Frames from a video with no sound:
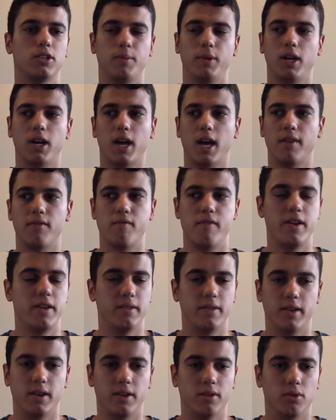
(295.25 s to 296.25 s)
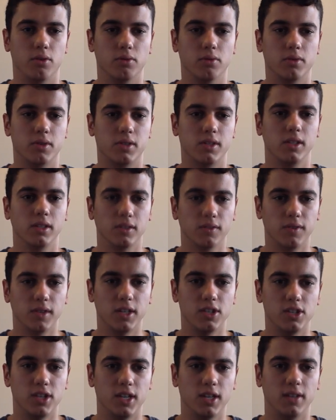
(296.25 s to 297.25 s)
I mean, I haven't written at all since
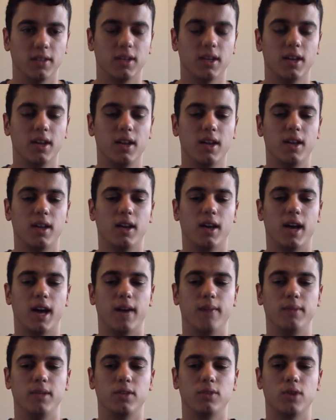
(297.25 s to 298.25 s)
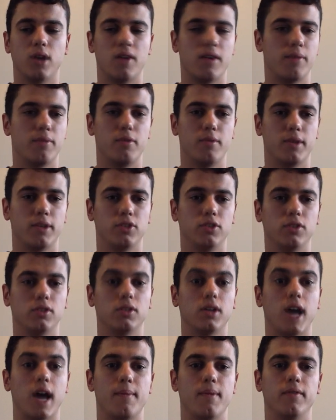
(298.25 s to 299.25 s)
finishing Year 12. I pretty much just
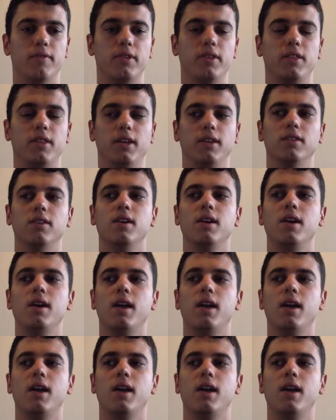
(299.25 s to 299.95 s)
type everything.